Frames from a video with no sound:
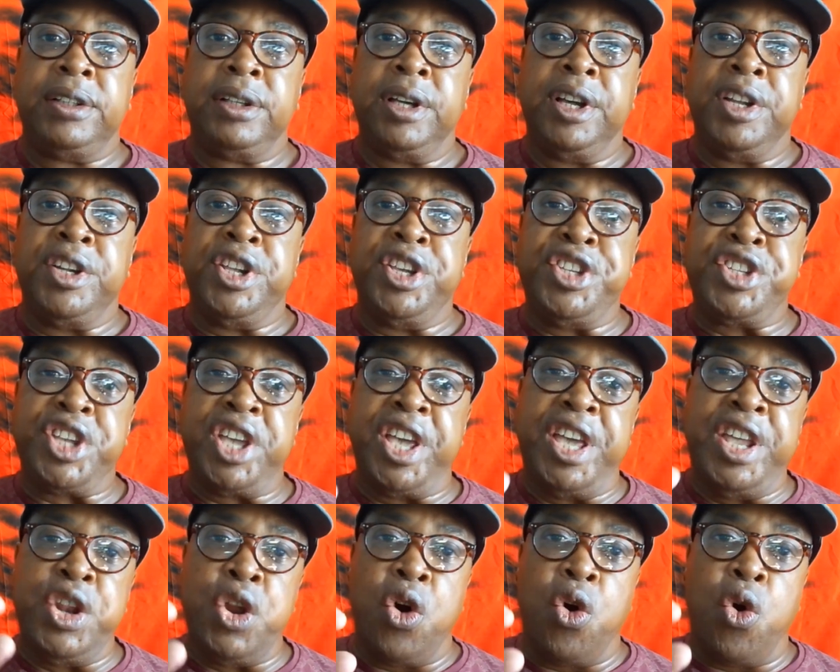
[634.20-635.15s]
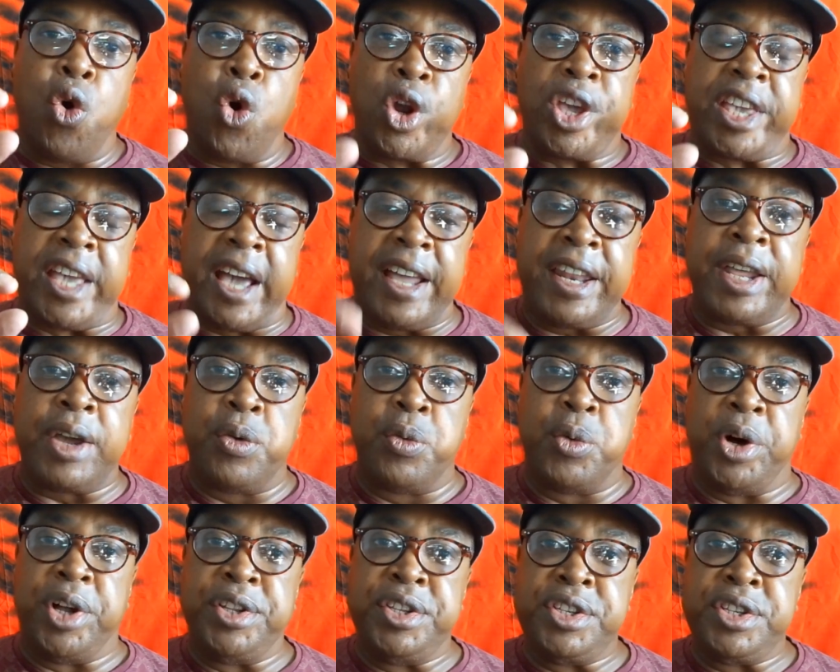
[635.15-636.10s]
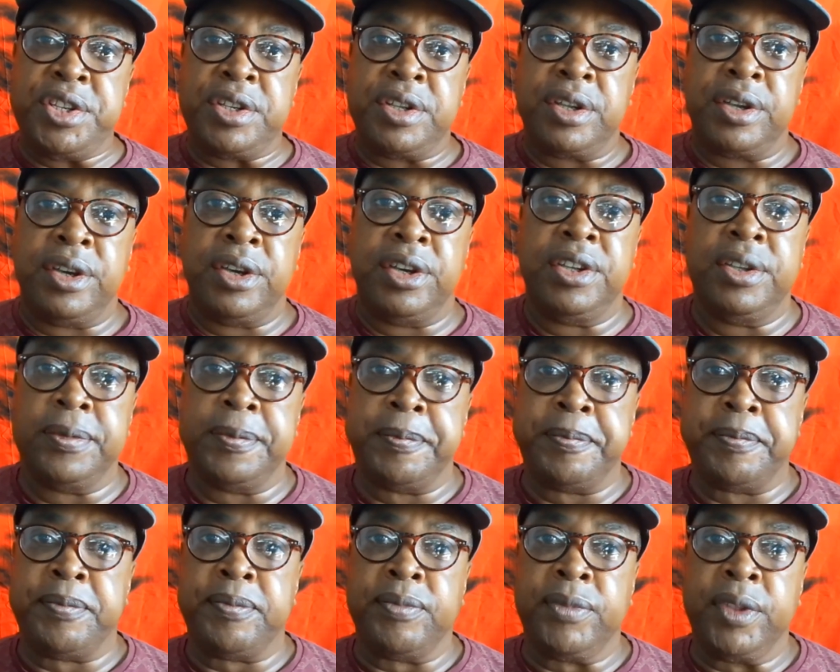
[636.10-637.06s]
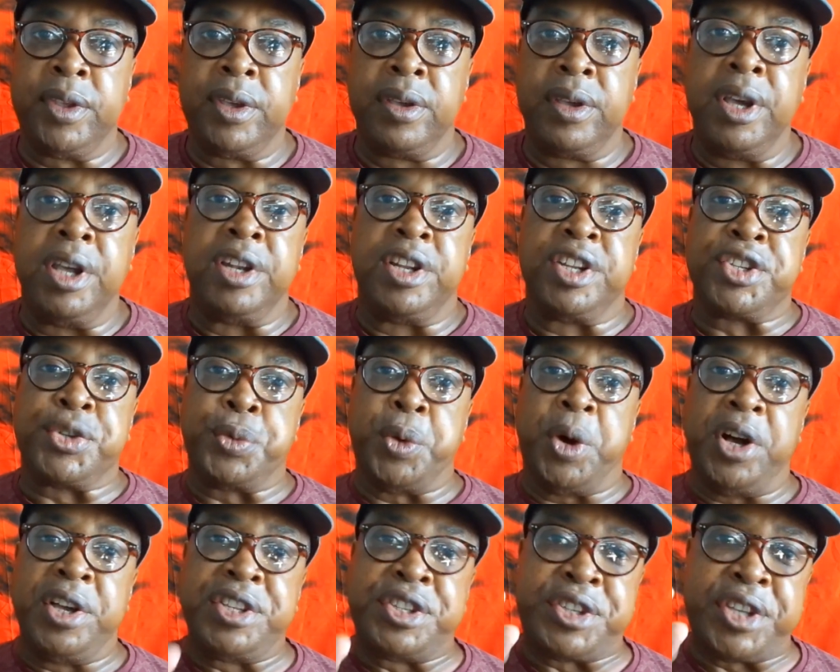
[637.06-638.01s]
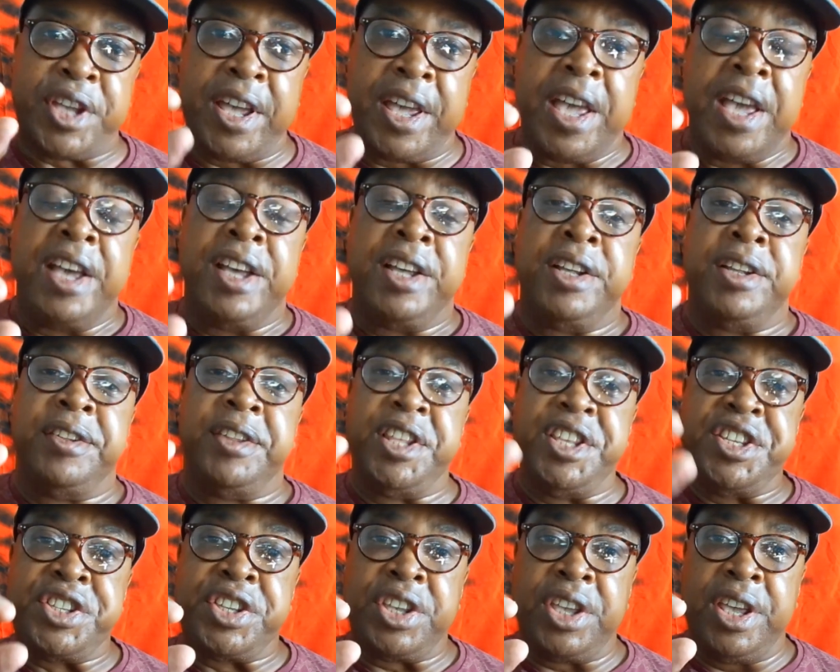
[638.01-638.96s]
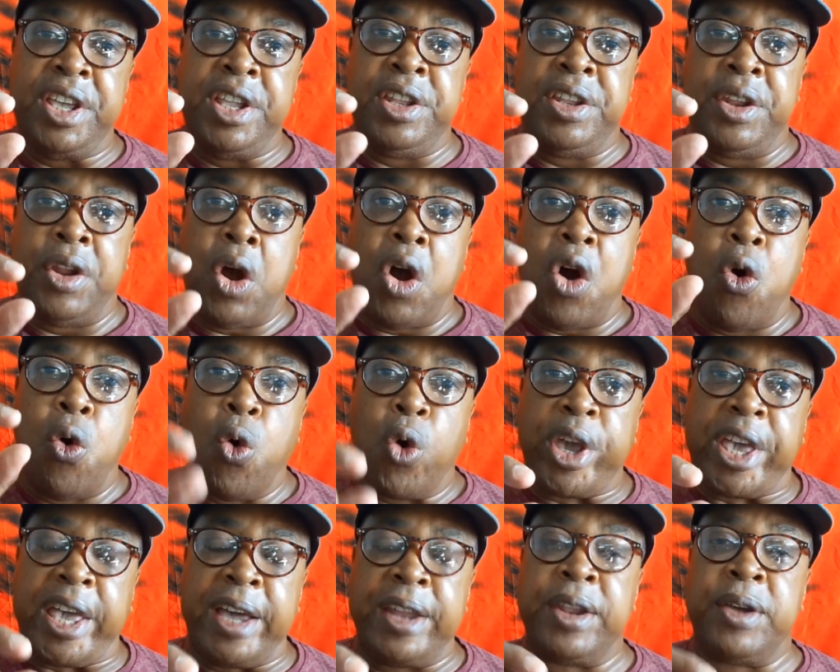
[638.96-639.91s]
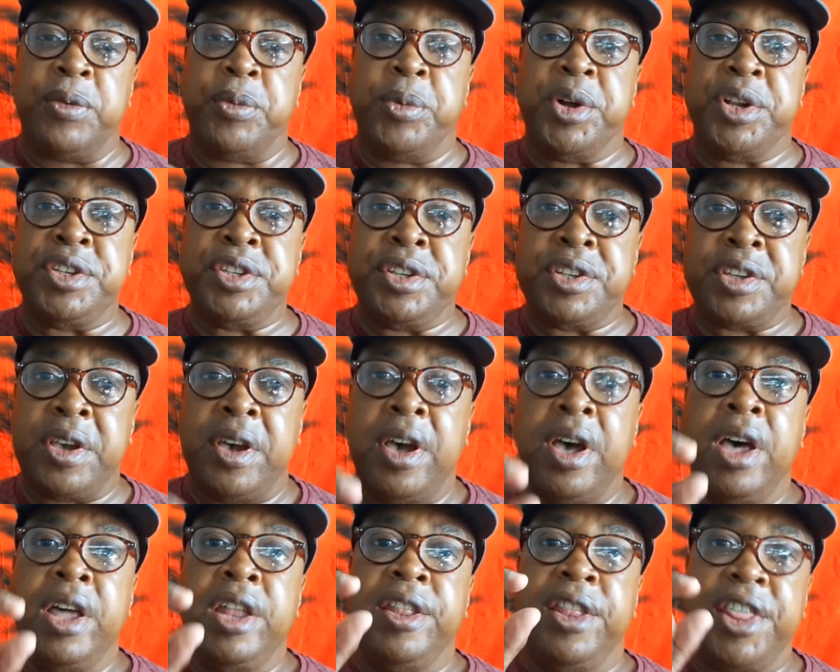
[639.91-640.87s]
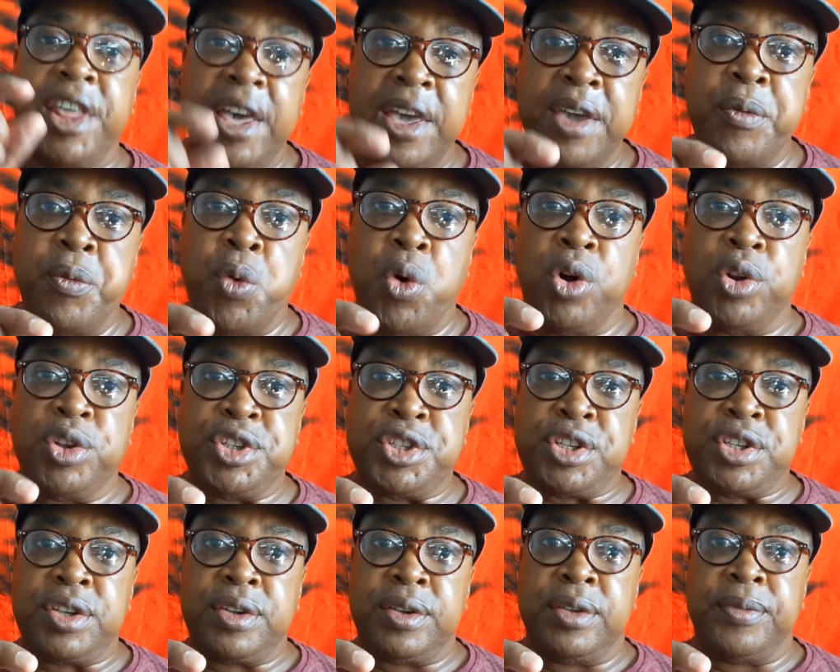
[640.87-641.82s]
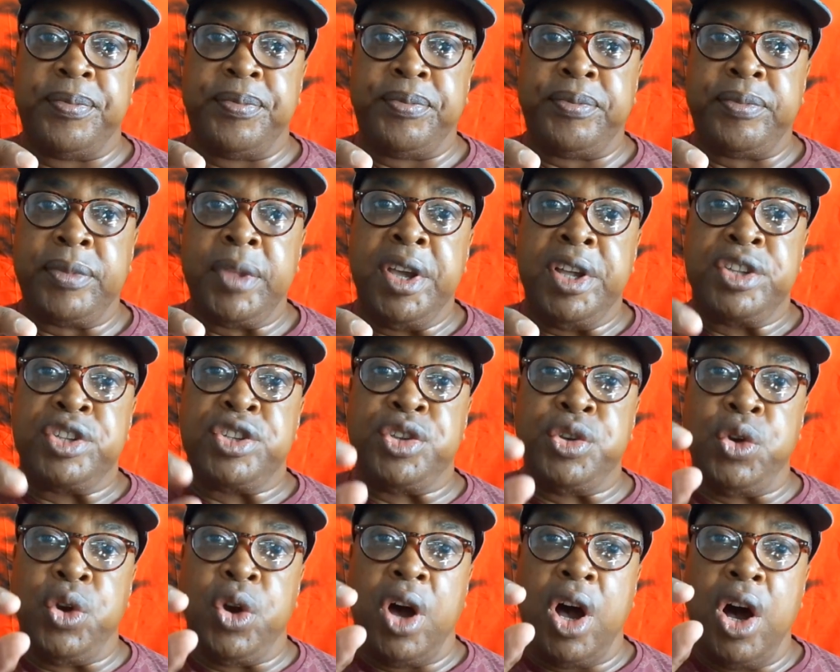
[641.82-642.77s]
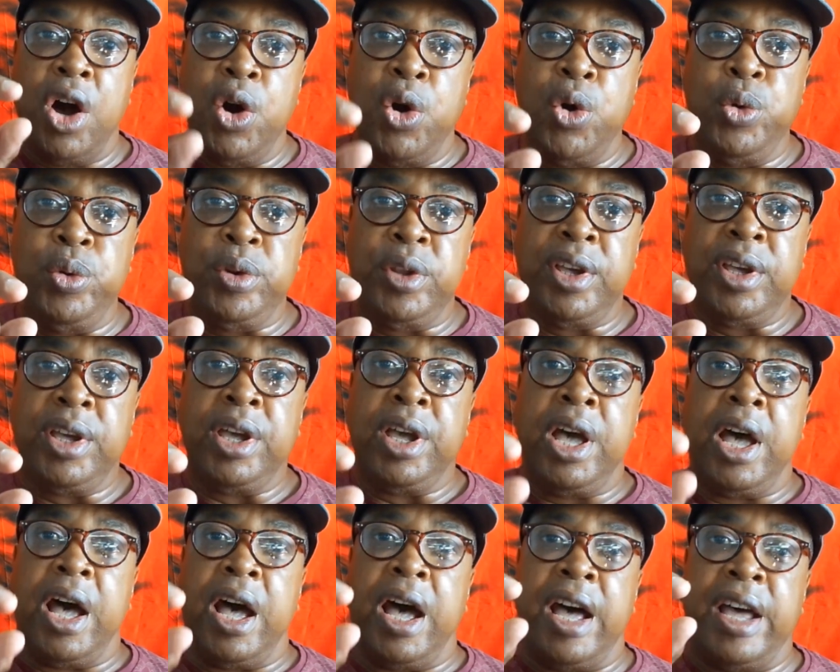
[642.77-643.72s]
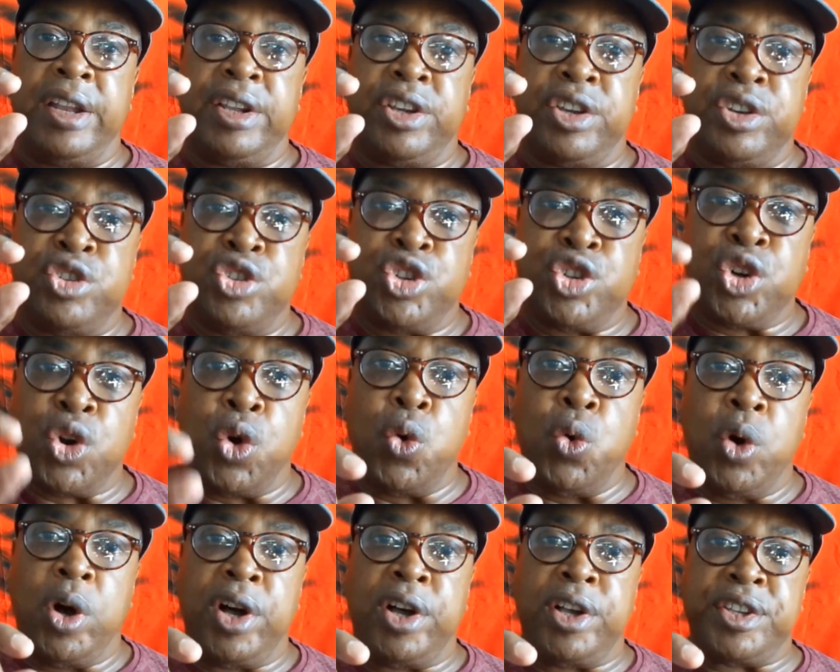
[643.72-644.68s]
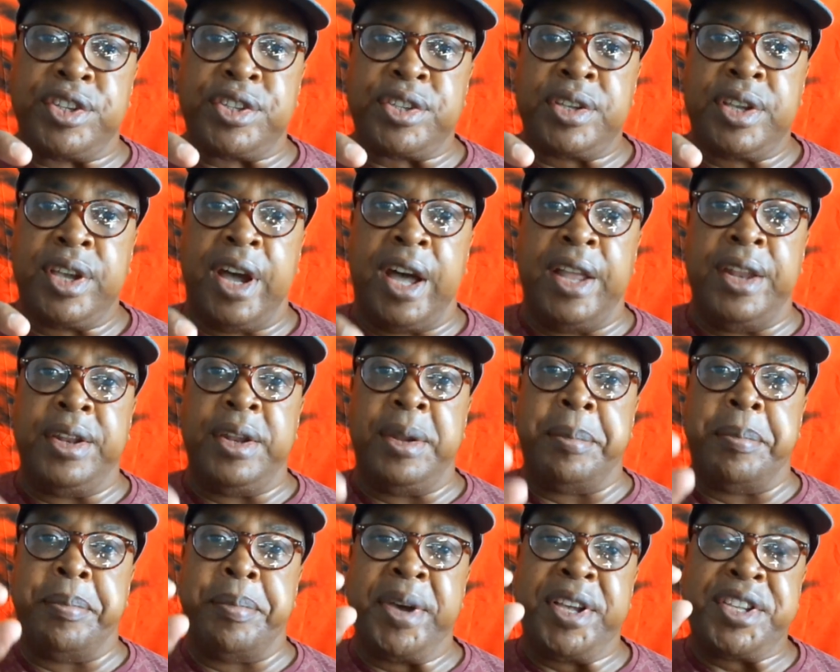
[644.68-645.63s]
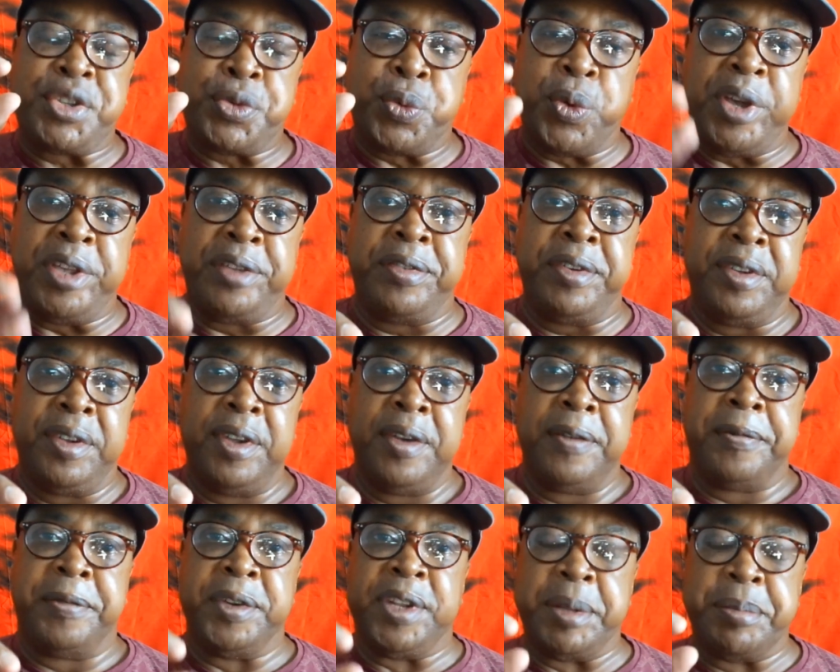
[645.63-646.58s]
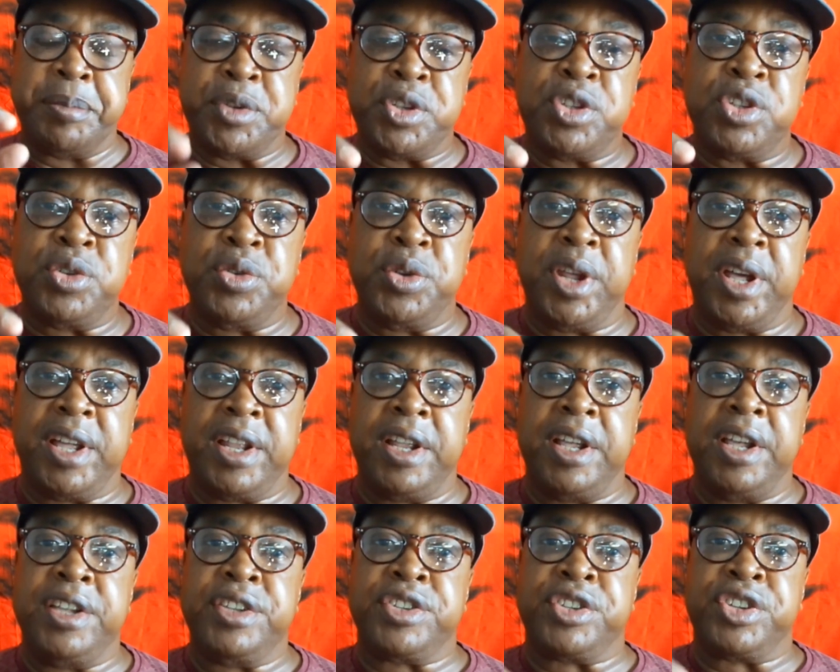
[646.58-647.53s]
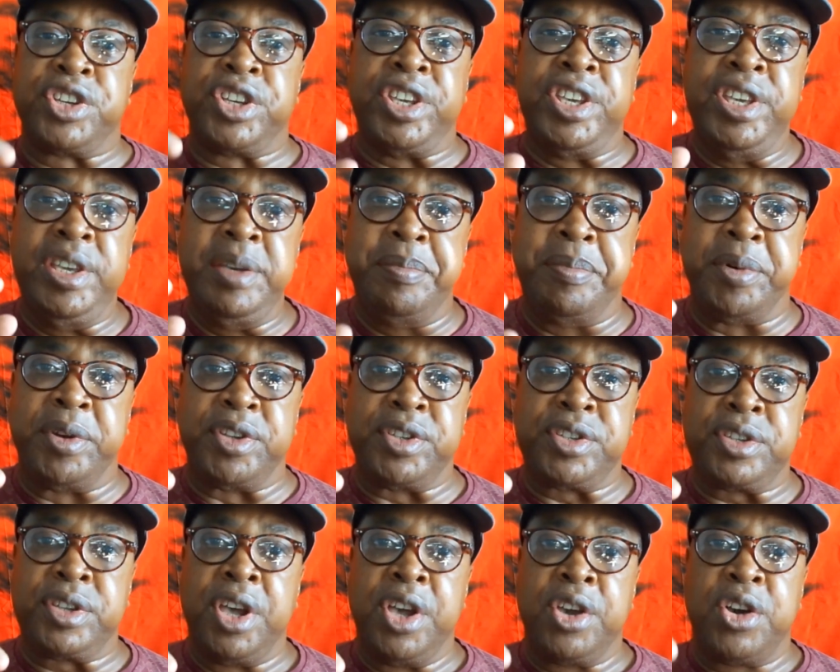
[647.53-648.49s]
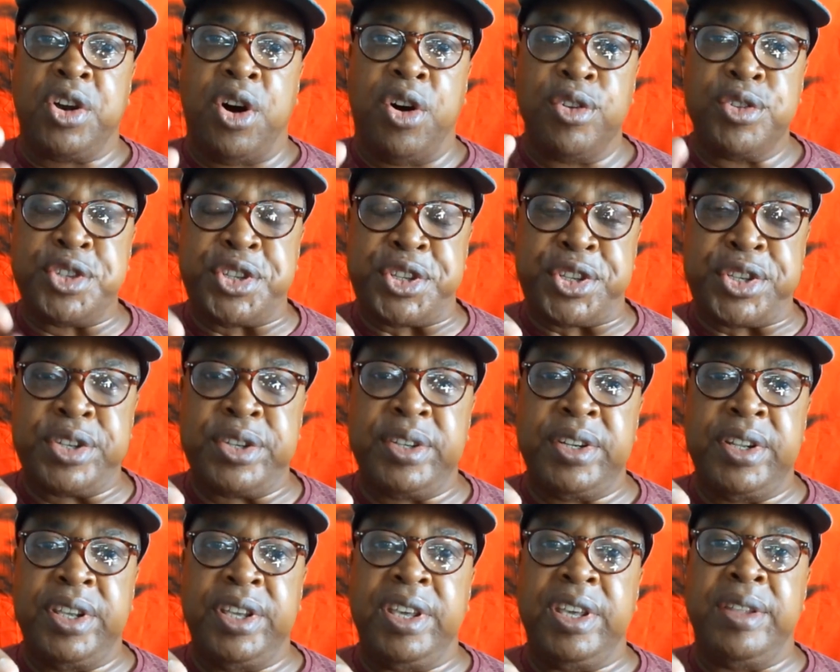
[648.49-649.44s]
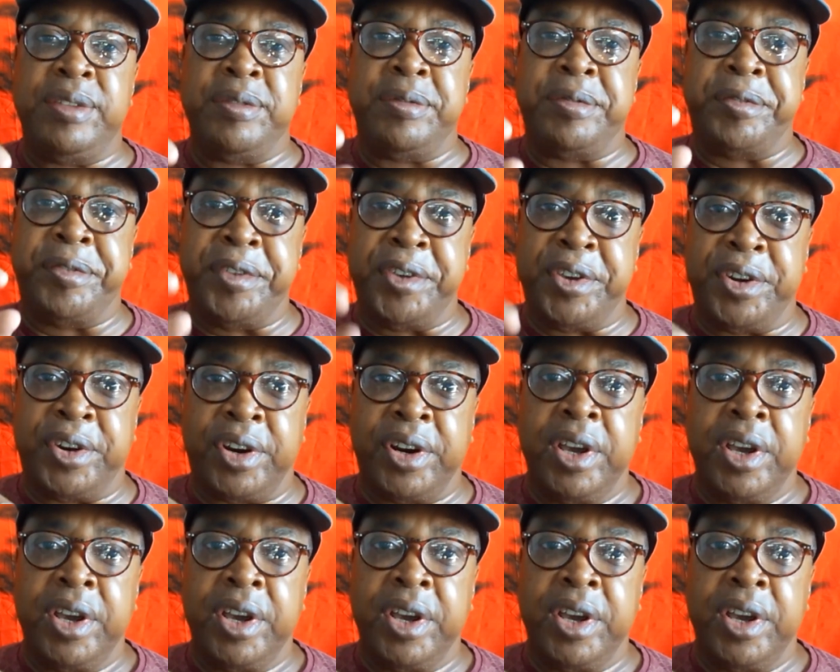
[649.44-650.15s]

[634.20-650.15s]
these inorganic ones, that's what I say, these inorganic ones, they want to own and control us, and the best way for them to do that is to keep us constantly in fear.